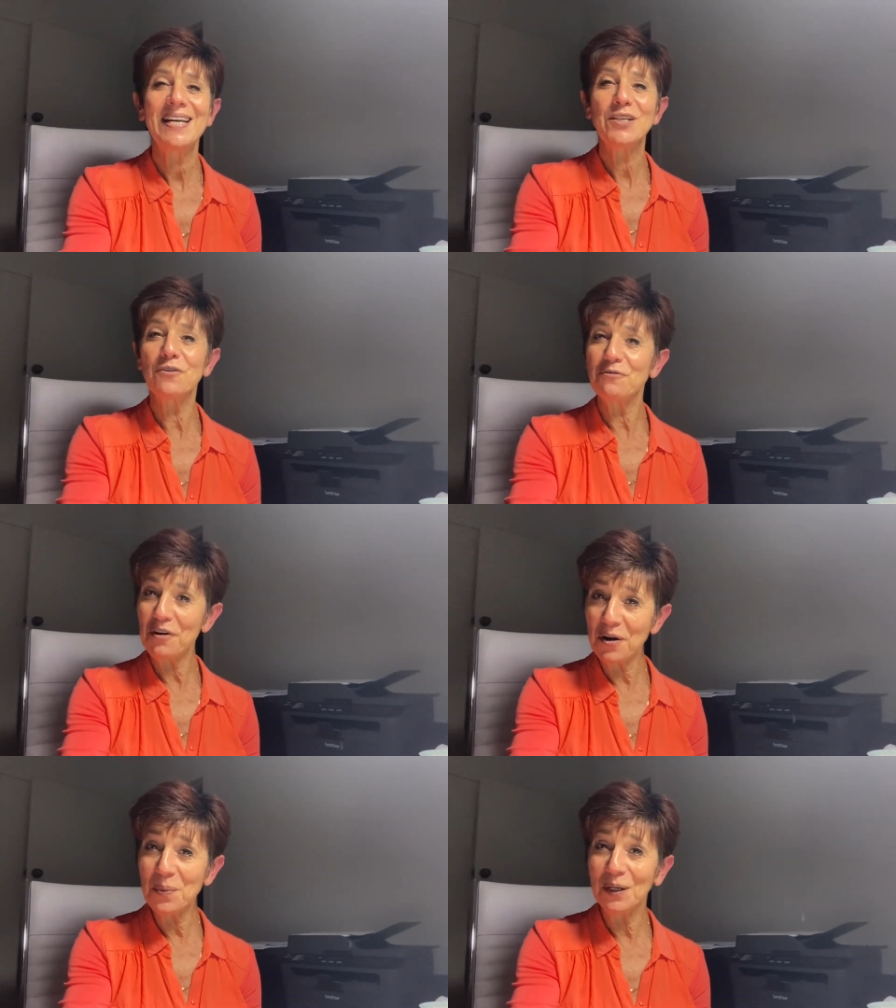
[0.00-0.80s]
You're
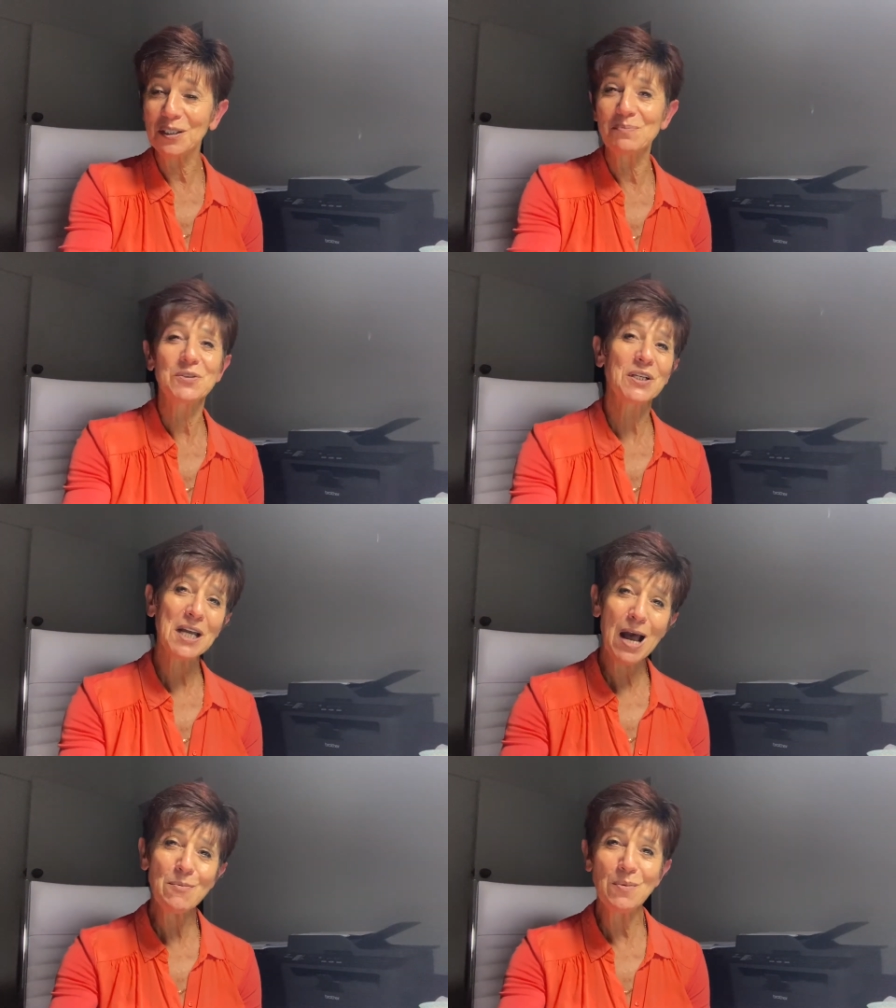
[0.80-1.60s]
very welcome to
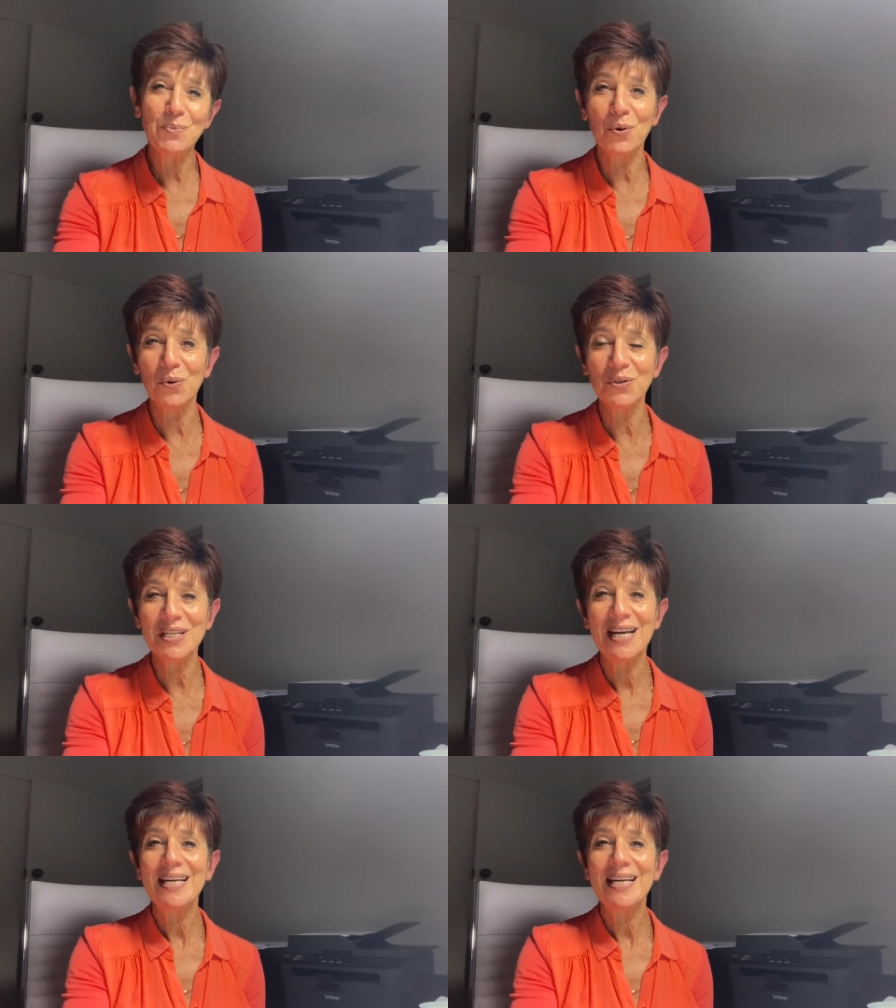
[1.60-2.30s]
come on board.